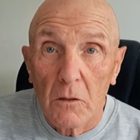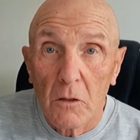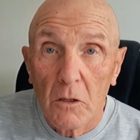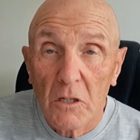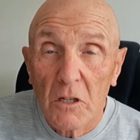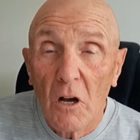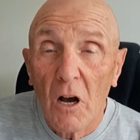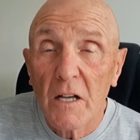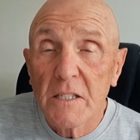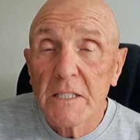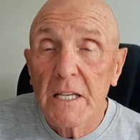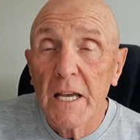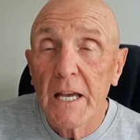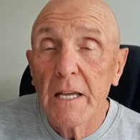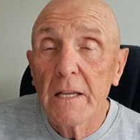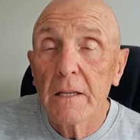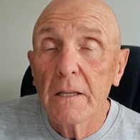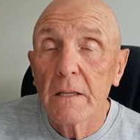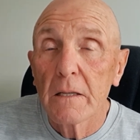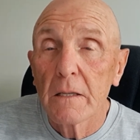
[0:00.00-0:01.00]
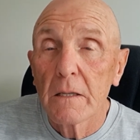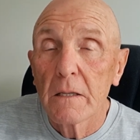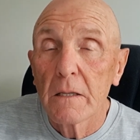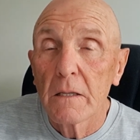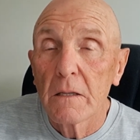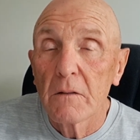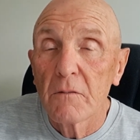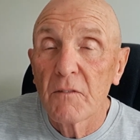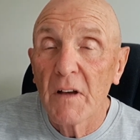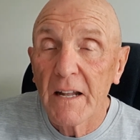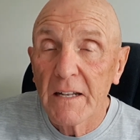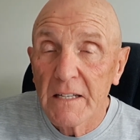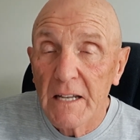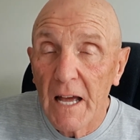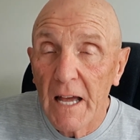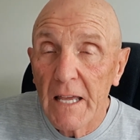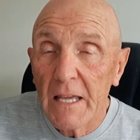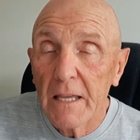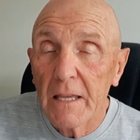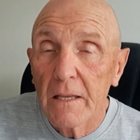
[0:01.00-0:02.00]
Konate, Van
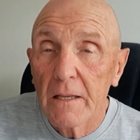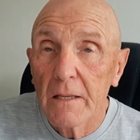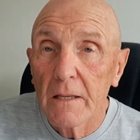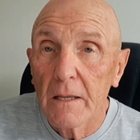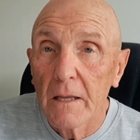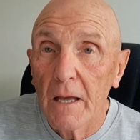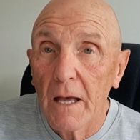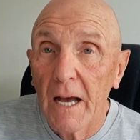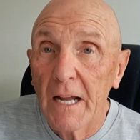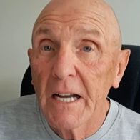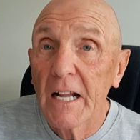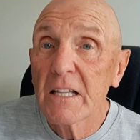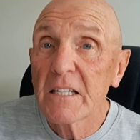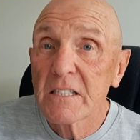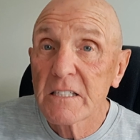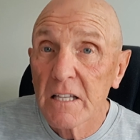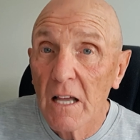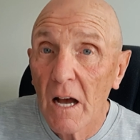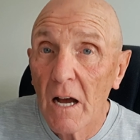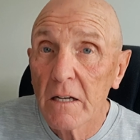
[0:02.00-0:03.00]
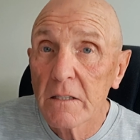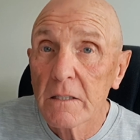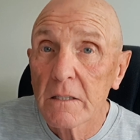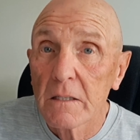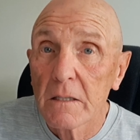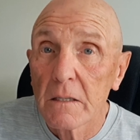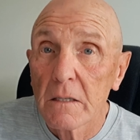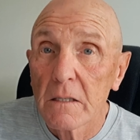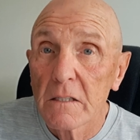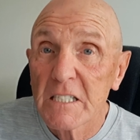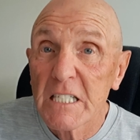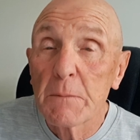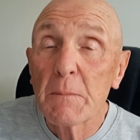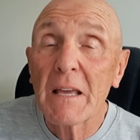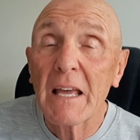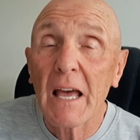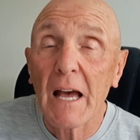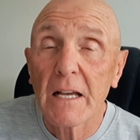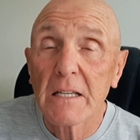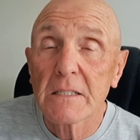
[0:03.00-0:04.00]
Dijk. And I'd start
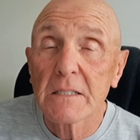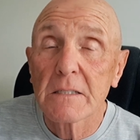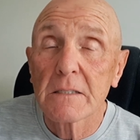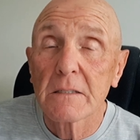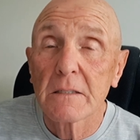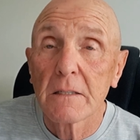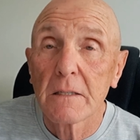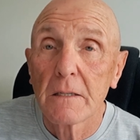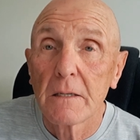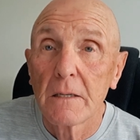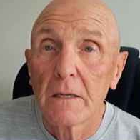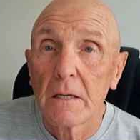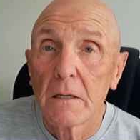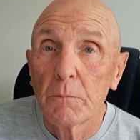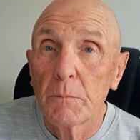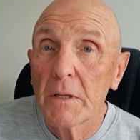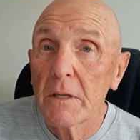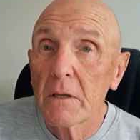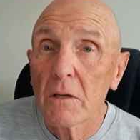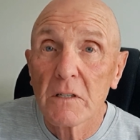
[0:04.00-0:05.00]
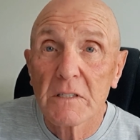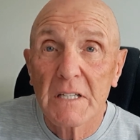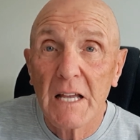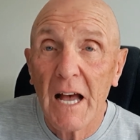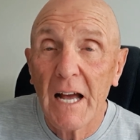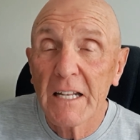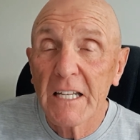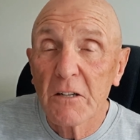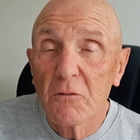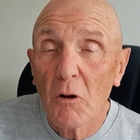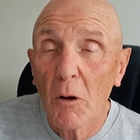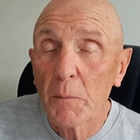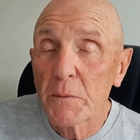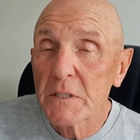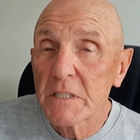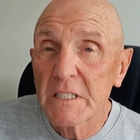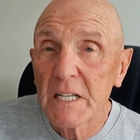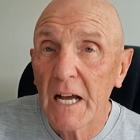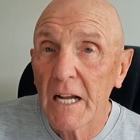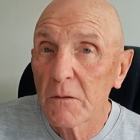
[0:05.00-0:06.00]
Tsimikas, because Andy
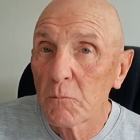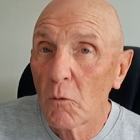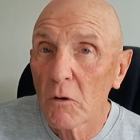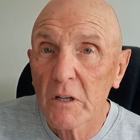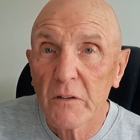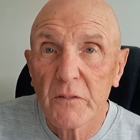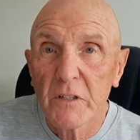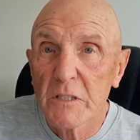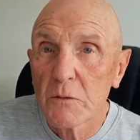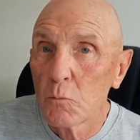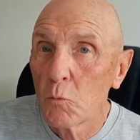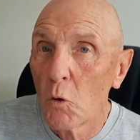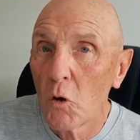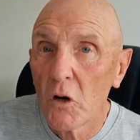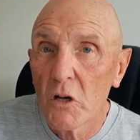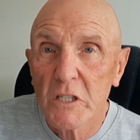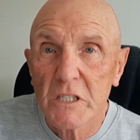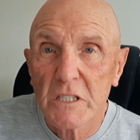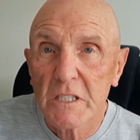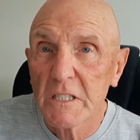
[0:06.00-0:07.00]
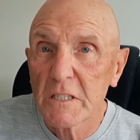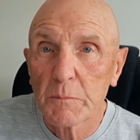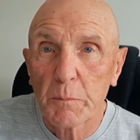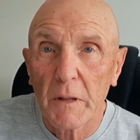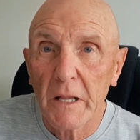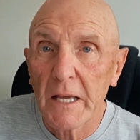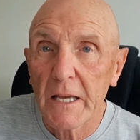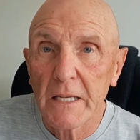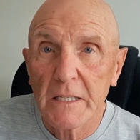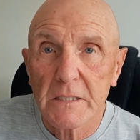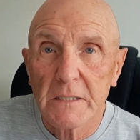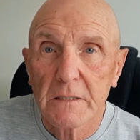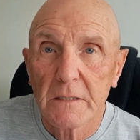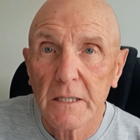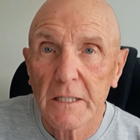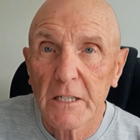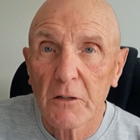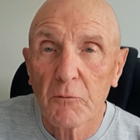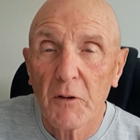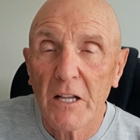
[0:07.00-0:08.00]
Robertson had one of his worst displays
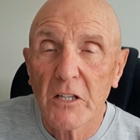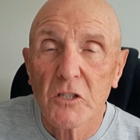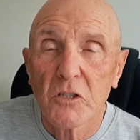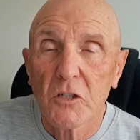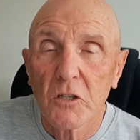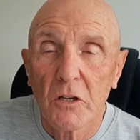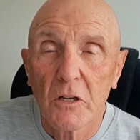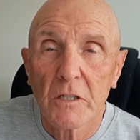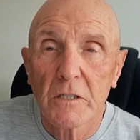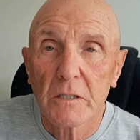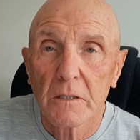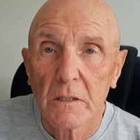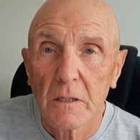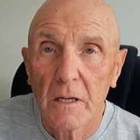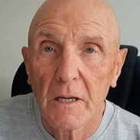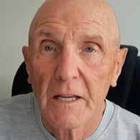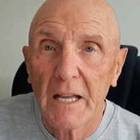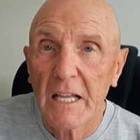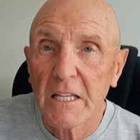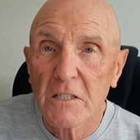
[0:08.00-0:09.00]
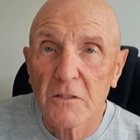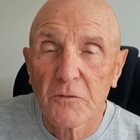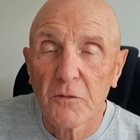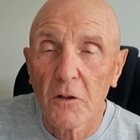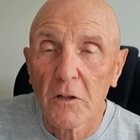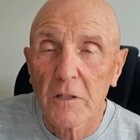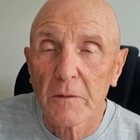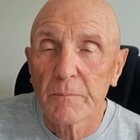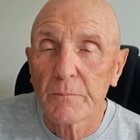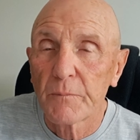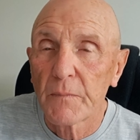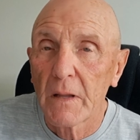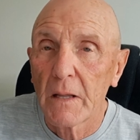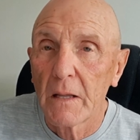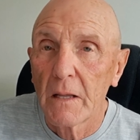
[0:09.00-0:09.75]
in a red shirt against Fulham.